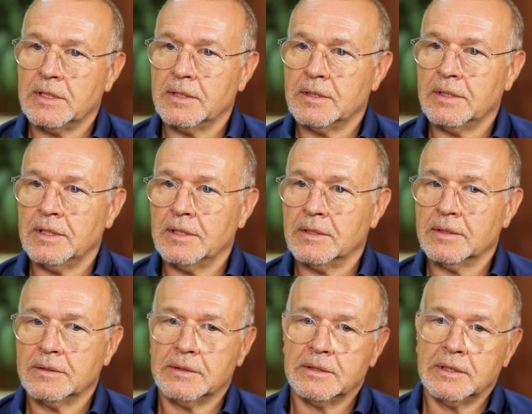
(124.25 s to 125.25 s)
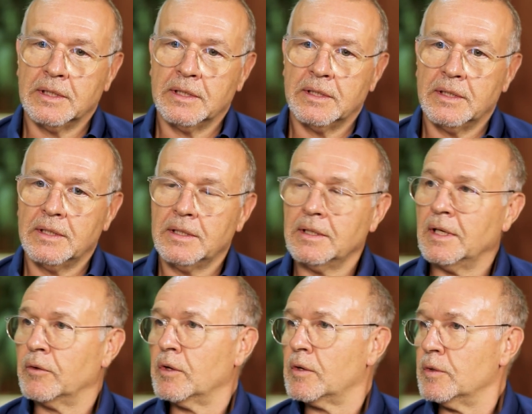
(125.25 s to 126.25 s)
in
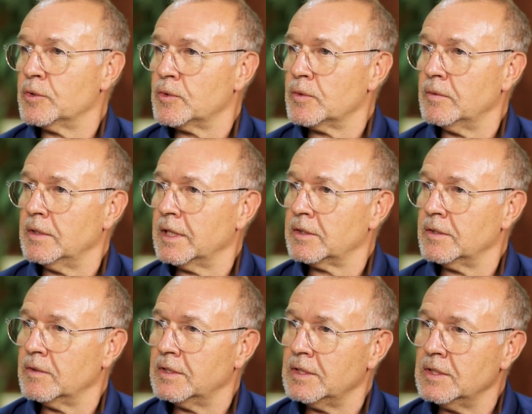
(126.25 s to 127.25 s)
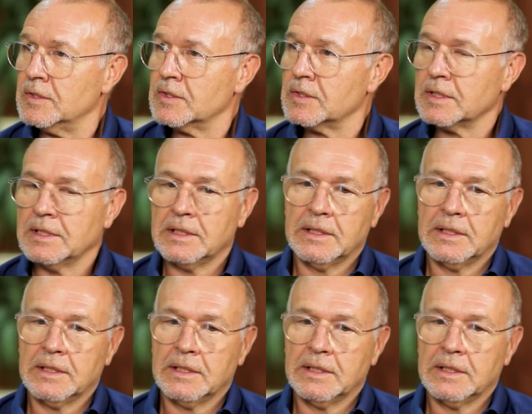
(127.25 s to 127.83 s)
agricultural activities,